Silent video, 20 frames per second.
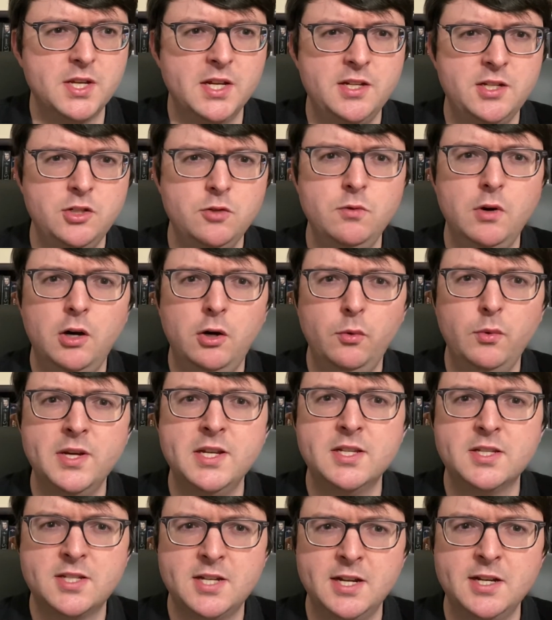I do
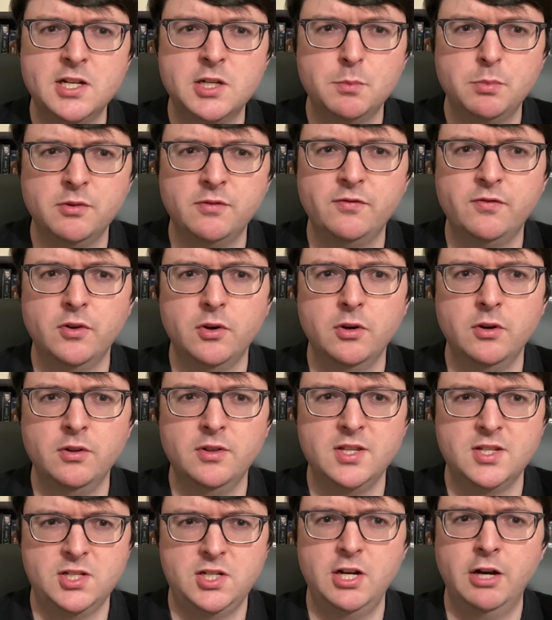always tend to prefer
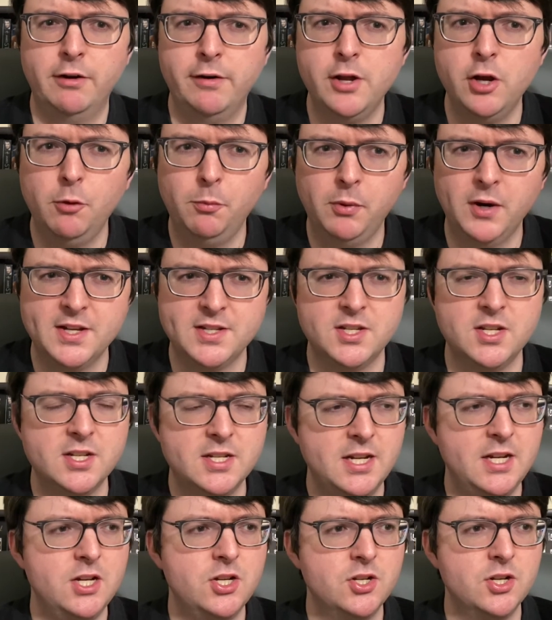the stereo
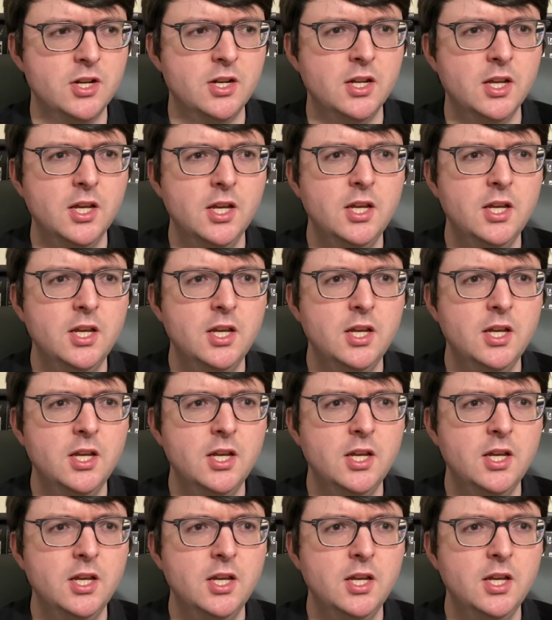presentation.